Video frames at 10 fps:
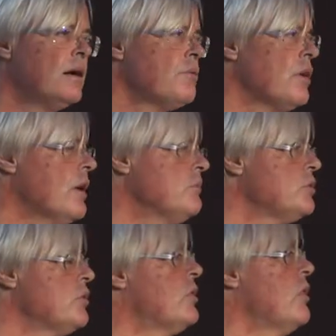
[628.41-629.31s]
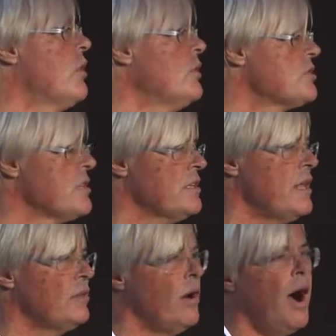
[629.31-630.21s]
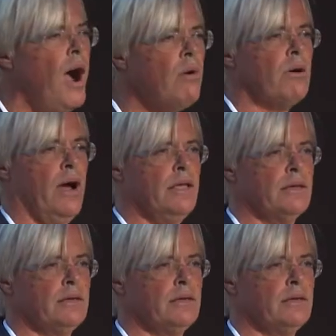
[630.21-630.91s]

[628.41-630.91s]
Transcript: we come to the conclusion that the ROI